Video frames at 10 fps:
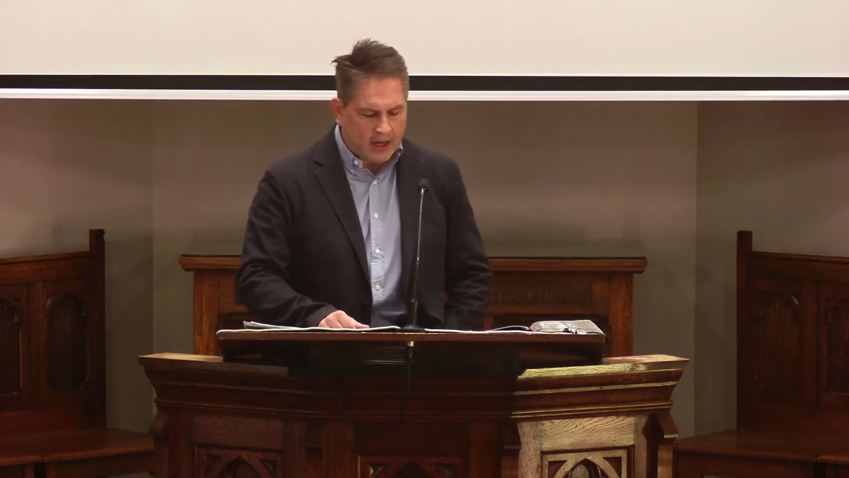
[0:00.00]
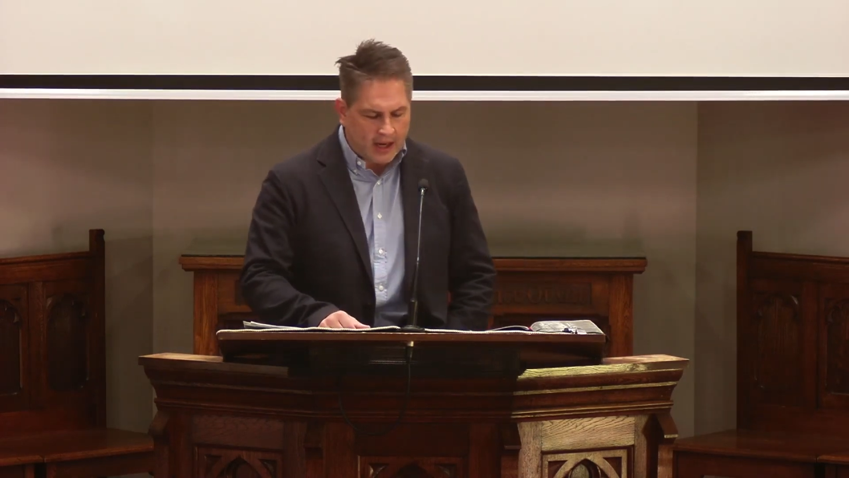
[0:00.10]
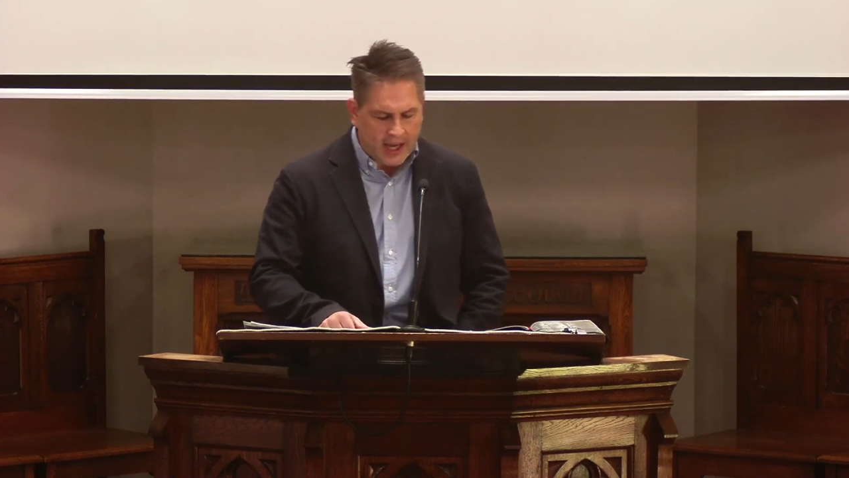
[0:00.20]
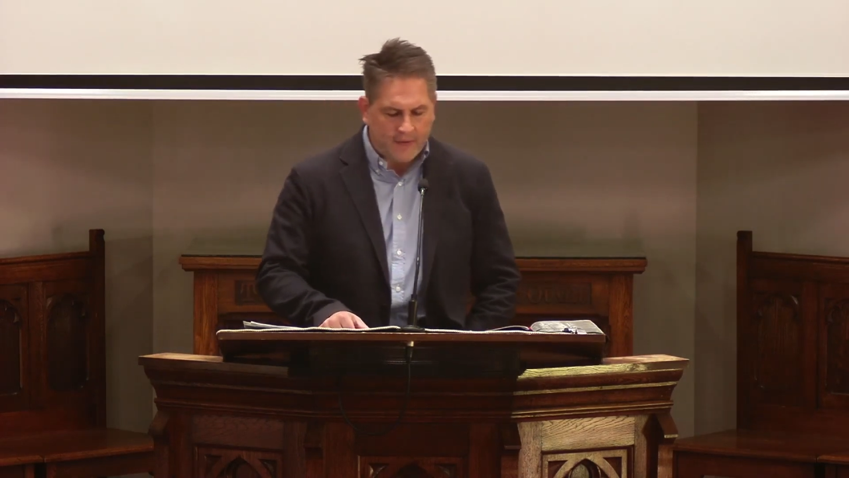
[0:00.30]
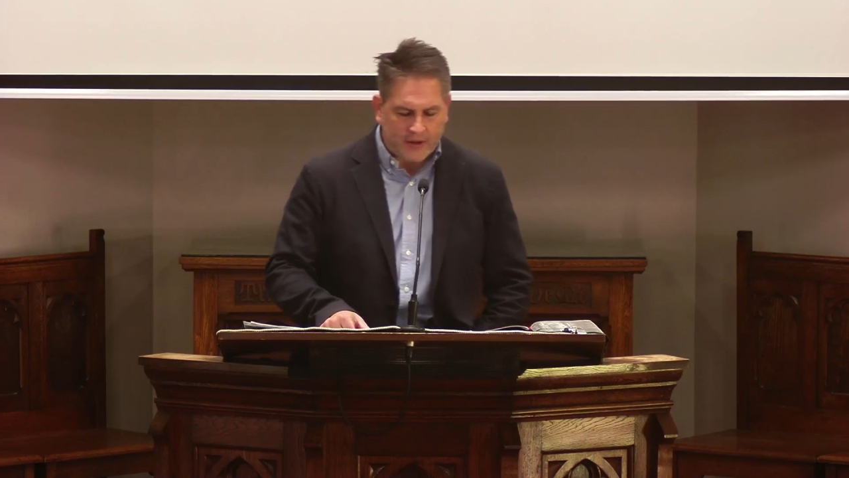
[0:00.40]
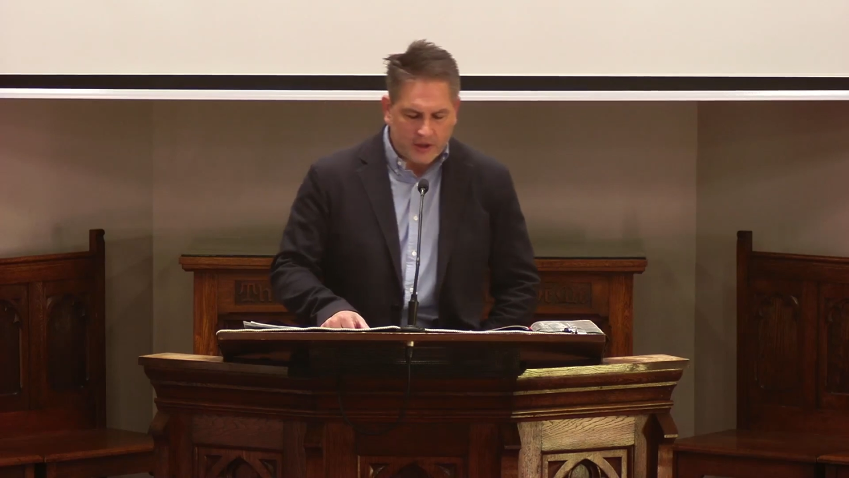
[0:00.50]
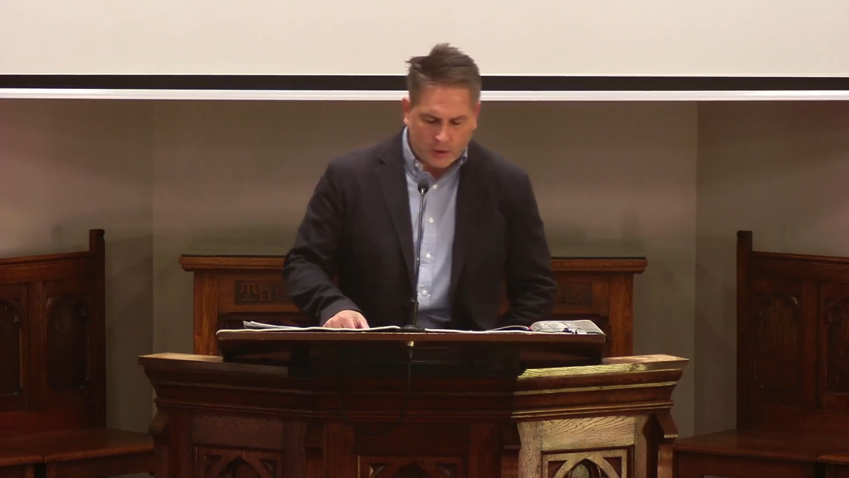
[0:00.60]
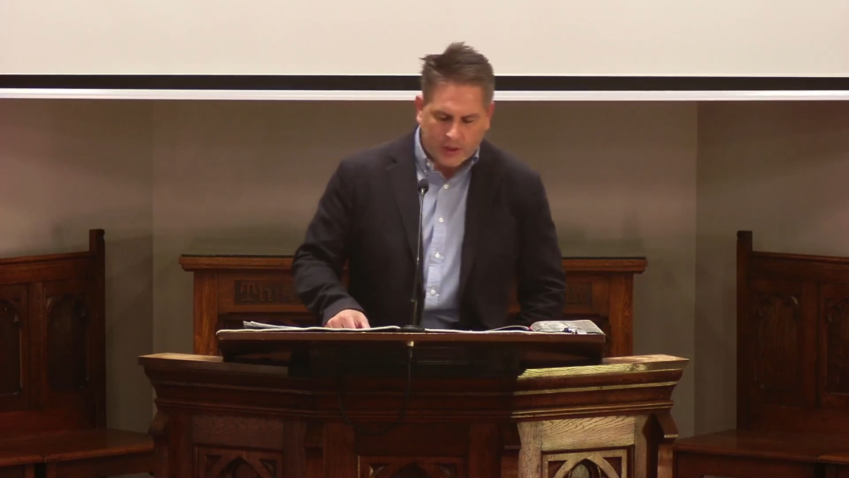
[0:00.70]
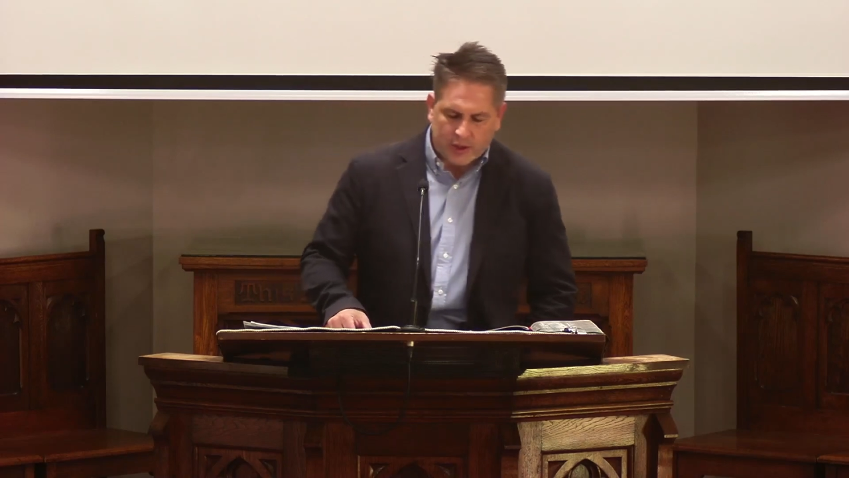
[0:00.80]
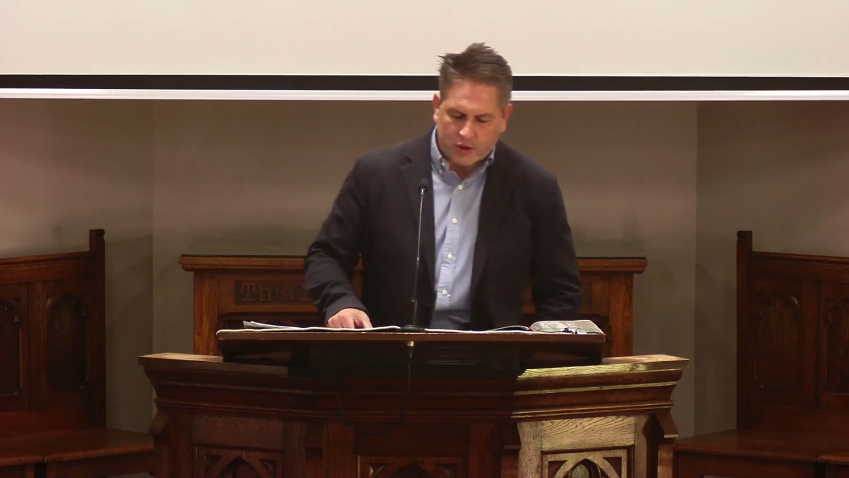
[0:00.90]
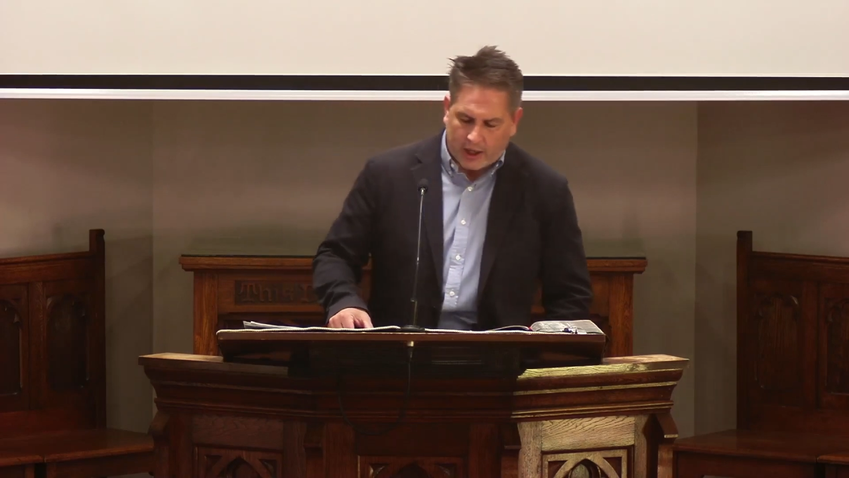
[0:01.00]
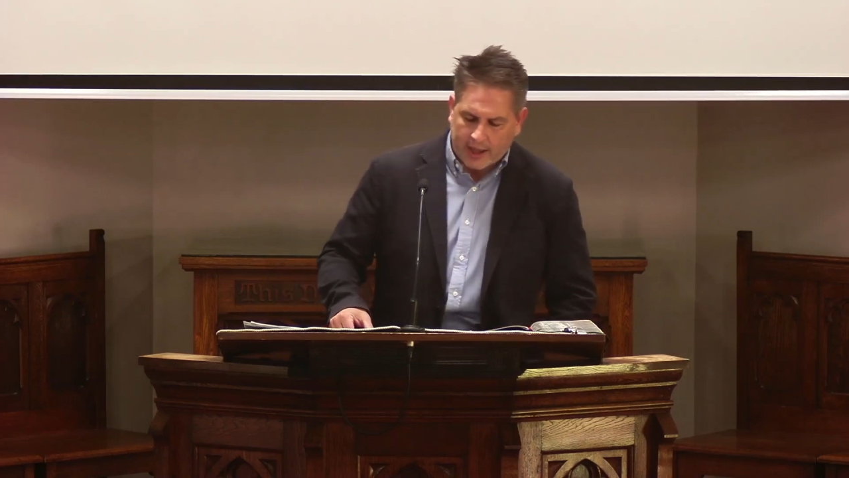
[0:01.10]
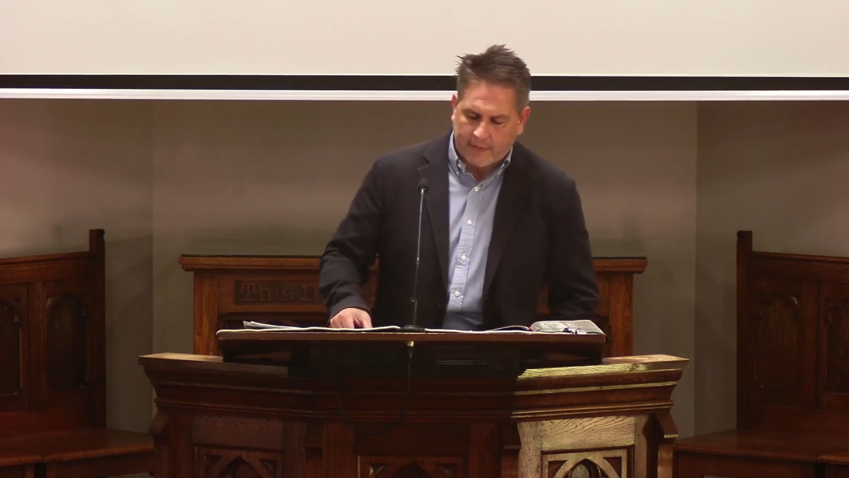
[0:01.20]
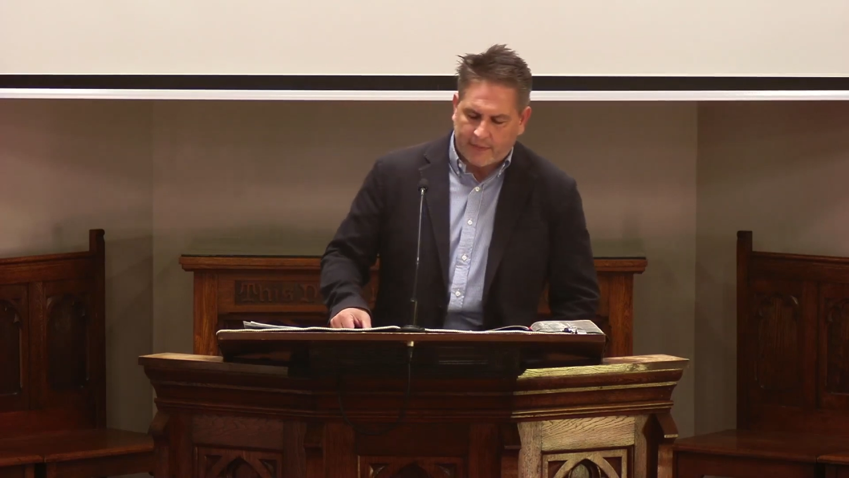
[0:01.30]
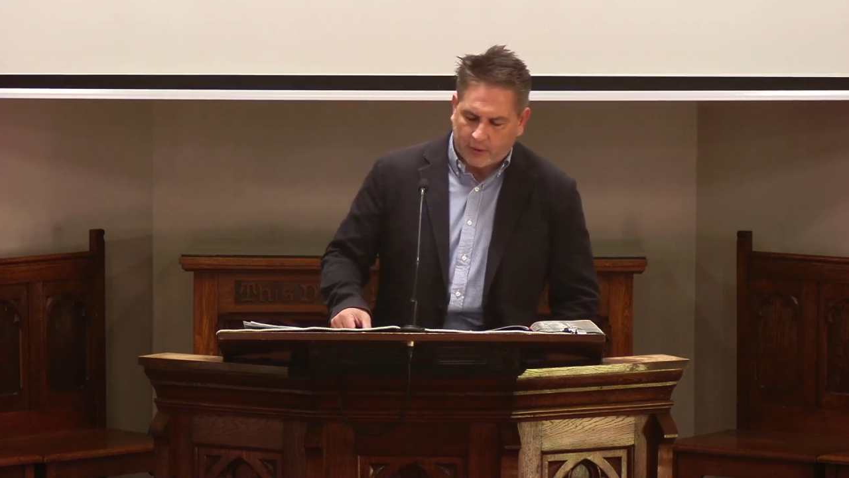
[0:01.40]
life and joy
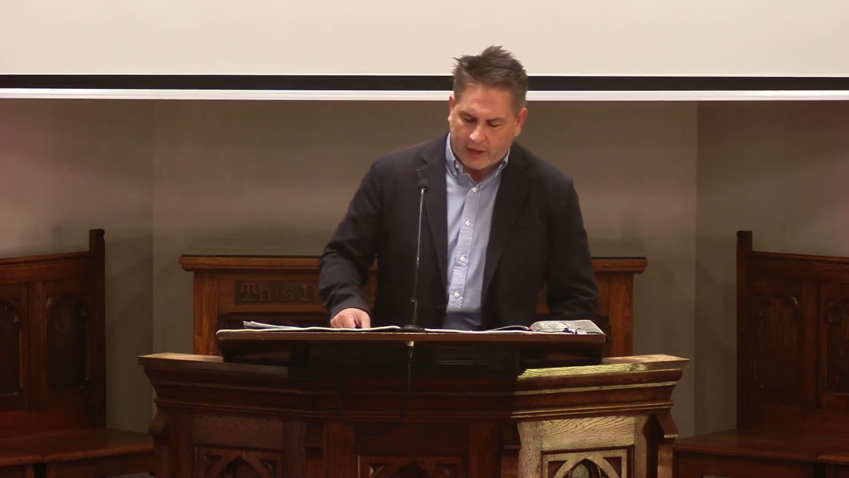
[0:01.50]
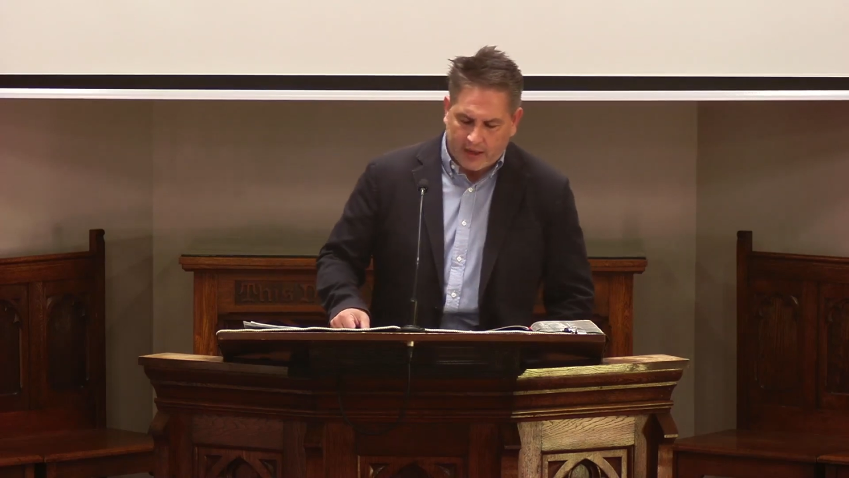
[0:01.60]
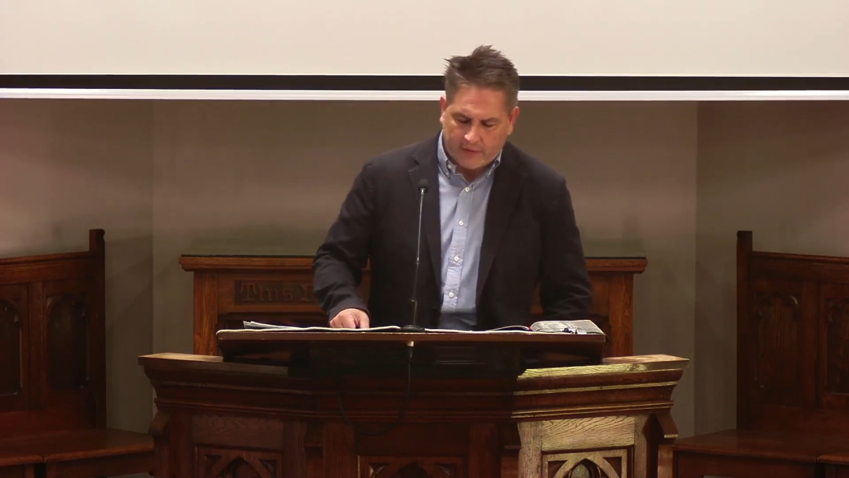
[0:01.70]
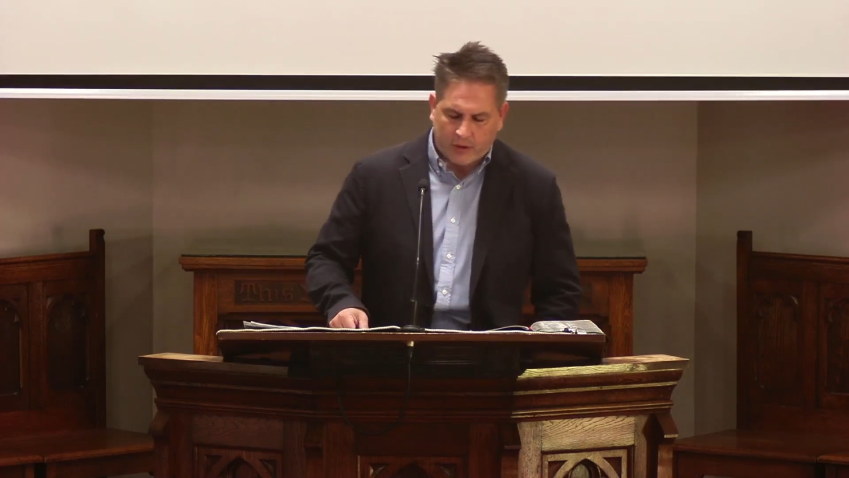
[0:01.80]
triumph forever